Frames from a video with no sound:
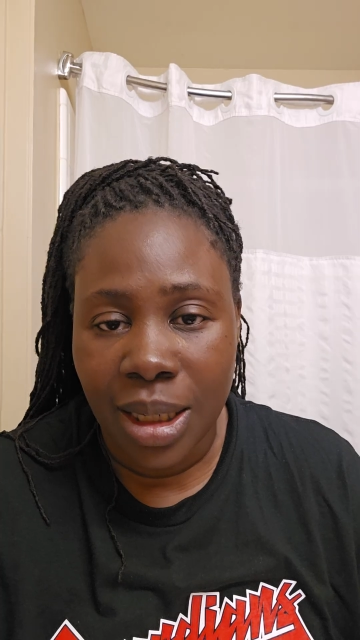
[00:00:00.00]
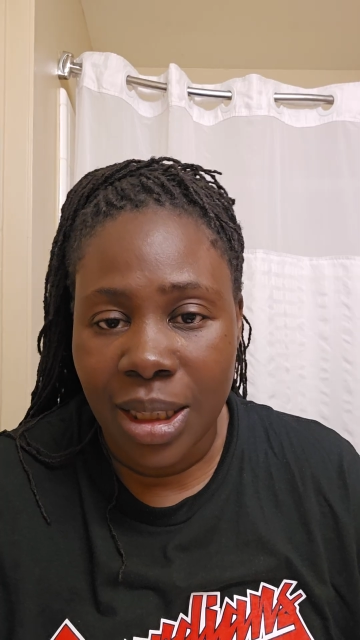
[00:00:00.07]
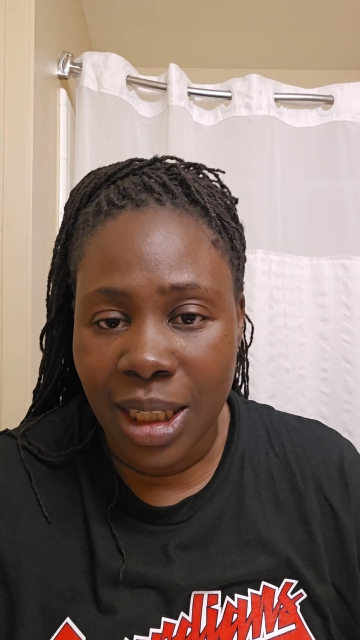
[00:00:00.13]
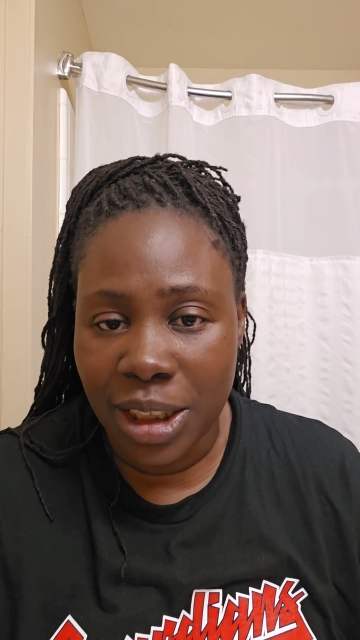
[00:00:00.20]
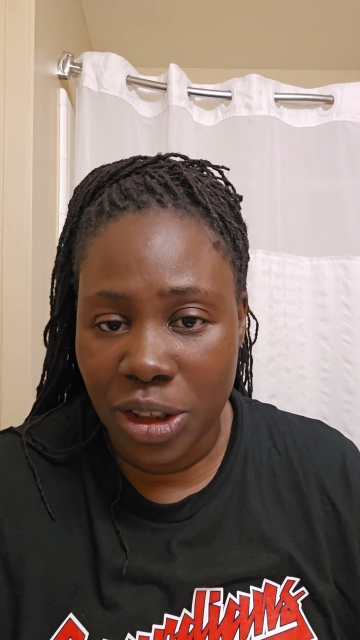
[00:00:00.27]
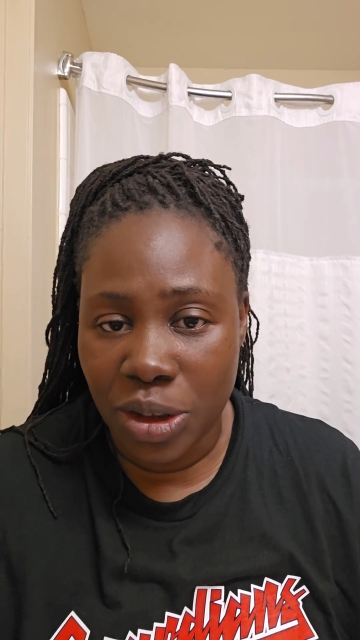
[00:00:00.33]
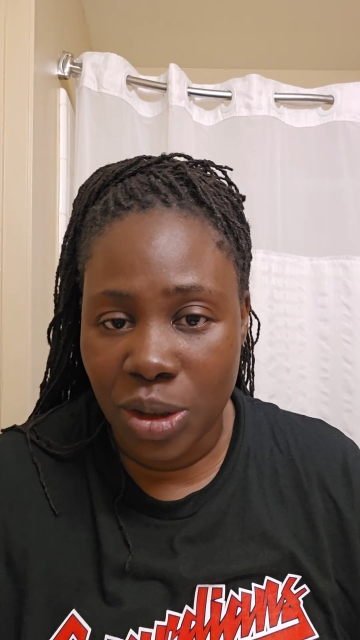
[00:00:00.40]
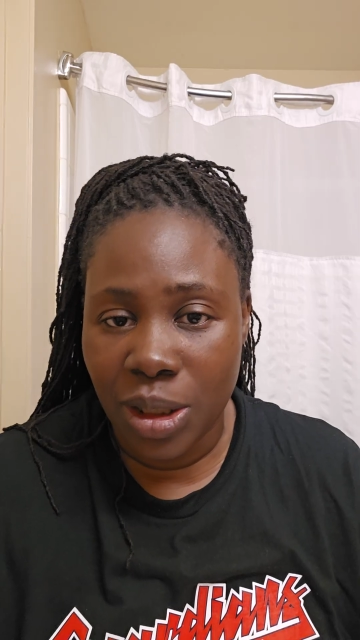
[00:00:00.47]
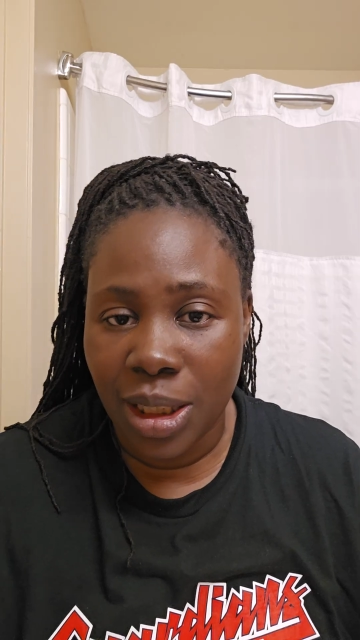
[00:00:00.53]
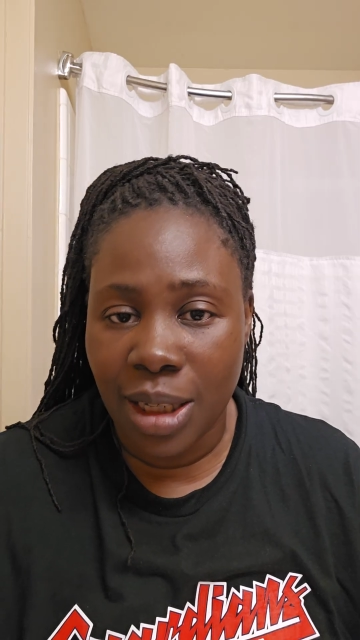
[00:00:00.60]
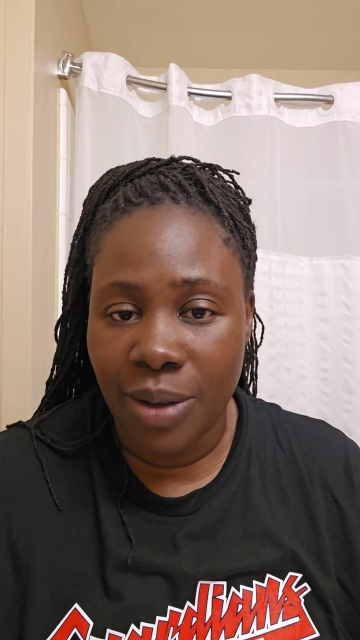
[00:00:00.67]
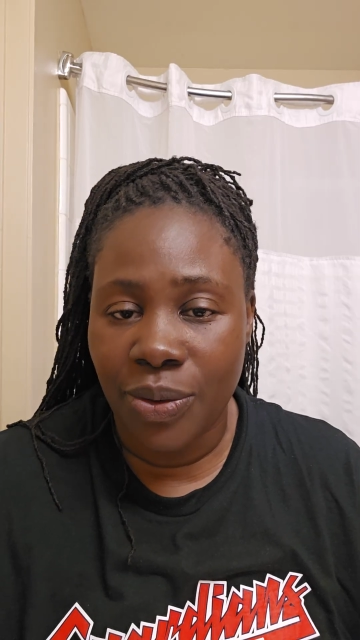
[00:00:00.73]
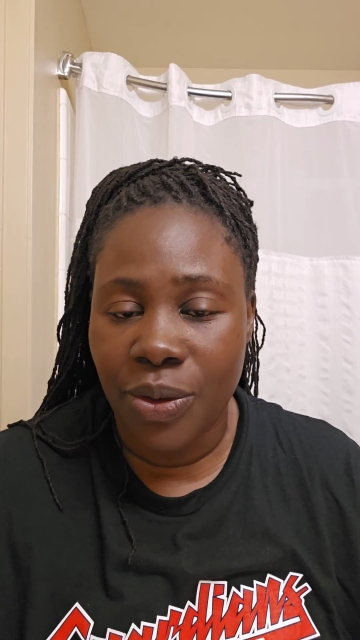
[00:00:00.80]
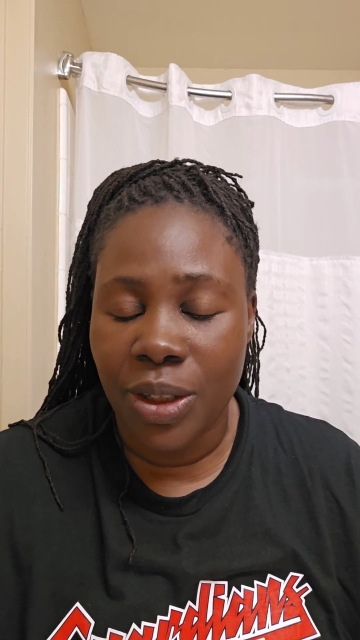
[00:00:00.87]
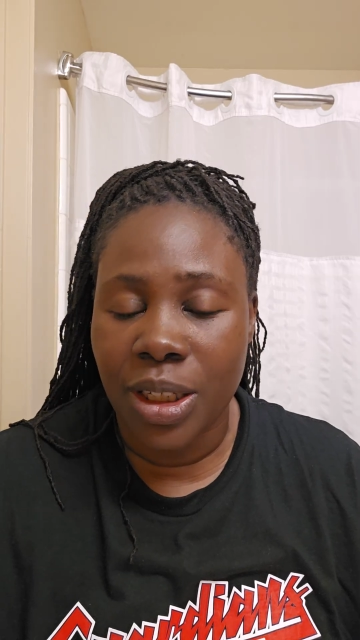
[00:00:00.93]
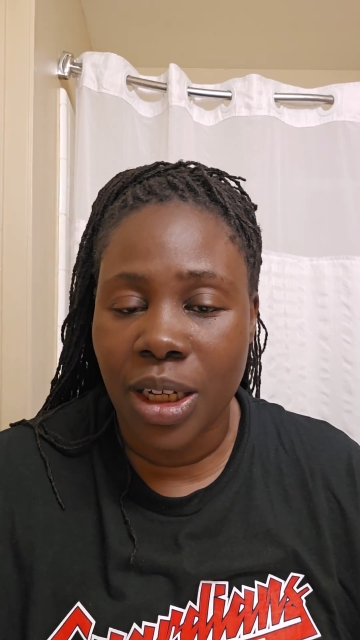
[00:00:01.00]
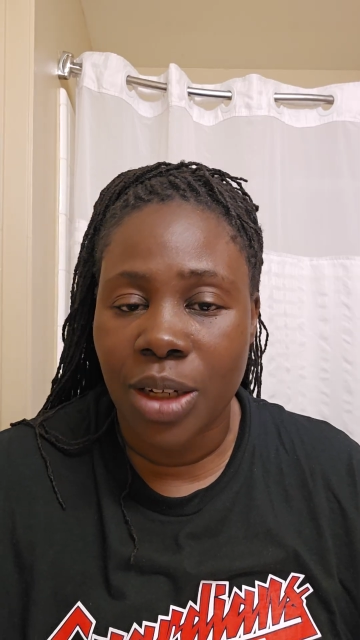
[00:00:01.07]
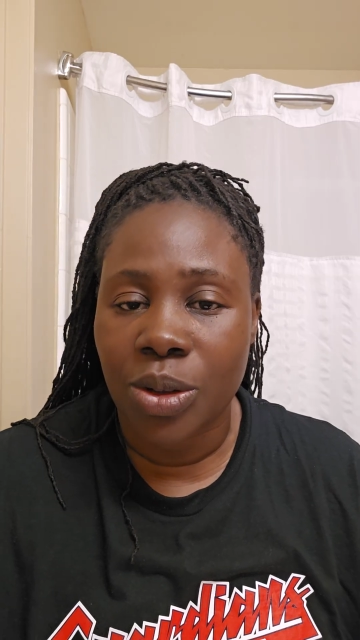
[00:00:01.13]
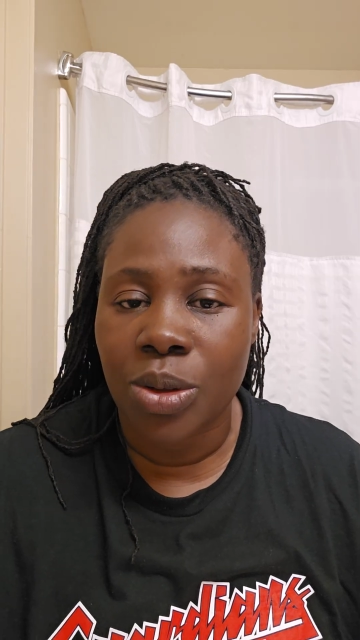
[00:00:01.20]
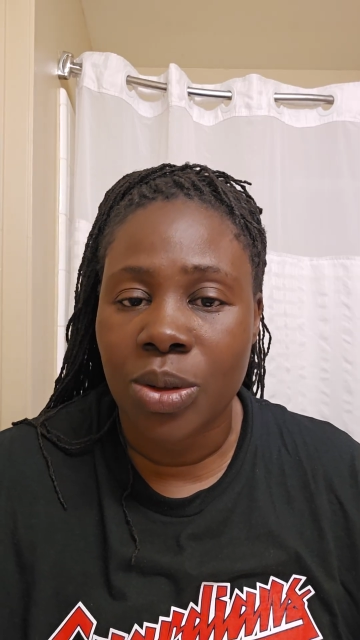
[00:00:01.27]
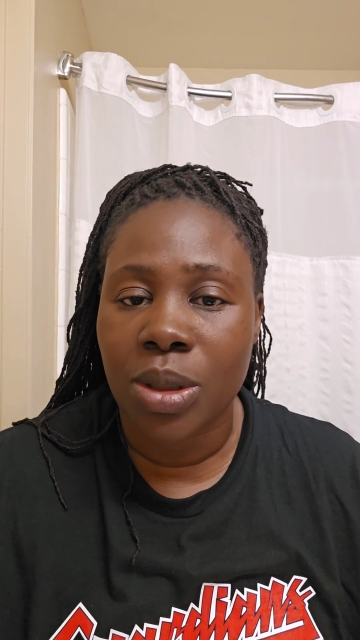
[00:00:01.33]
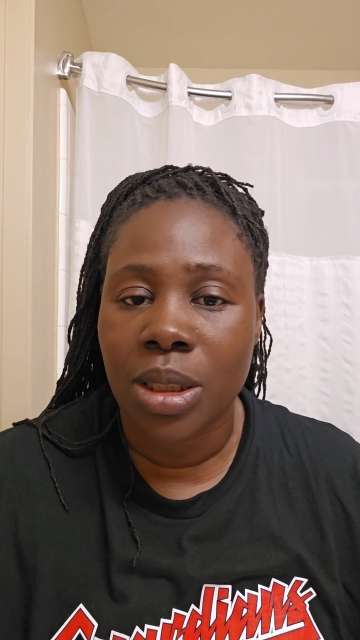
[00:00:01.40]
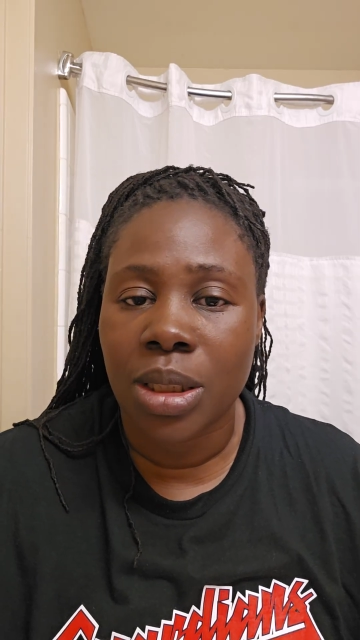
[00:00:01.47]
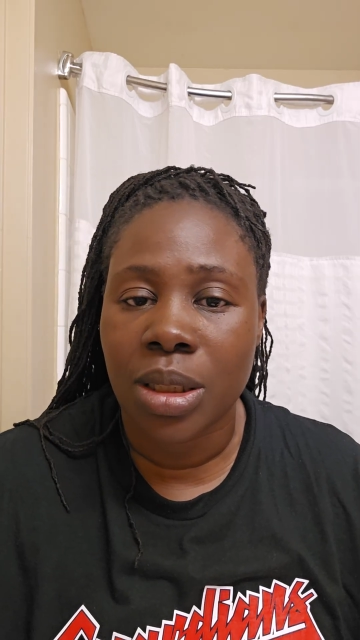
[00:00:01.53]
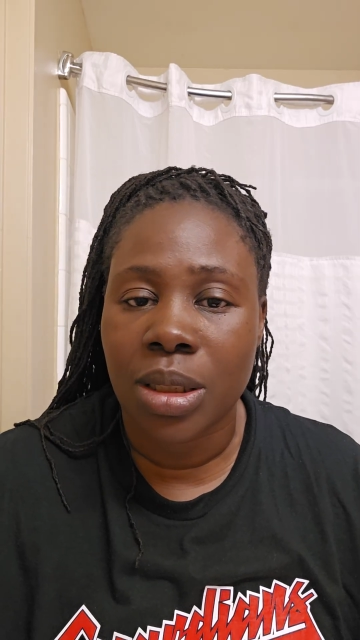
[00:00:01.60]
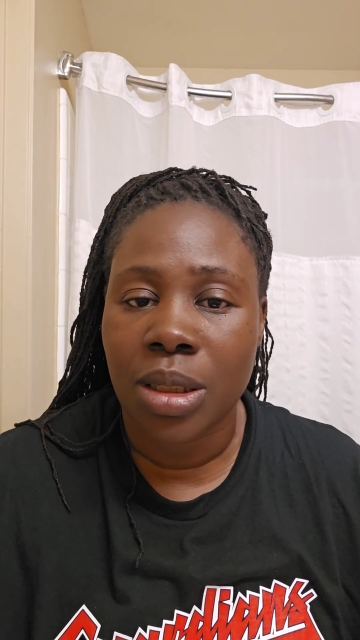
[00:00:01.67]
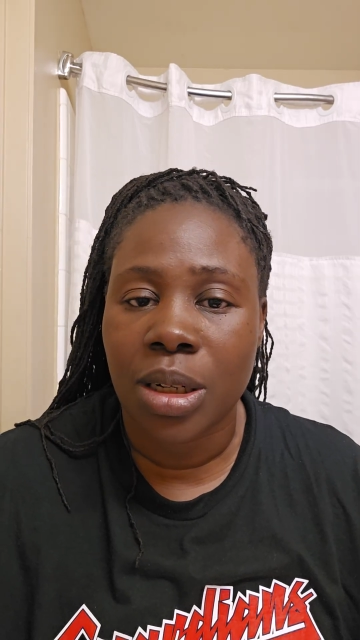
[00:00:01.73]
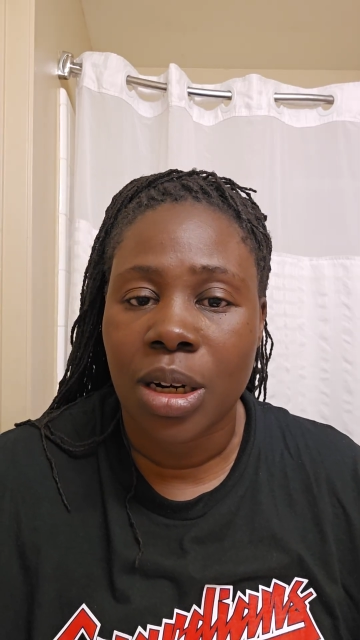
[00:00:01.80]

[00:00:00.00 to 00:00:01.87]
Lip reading: let your love for Yahuah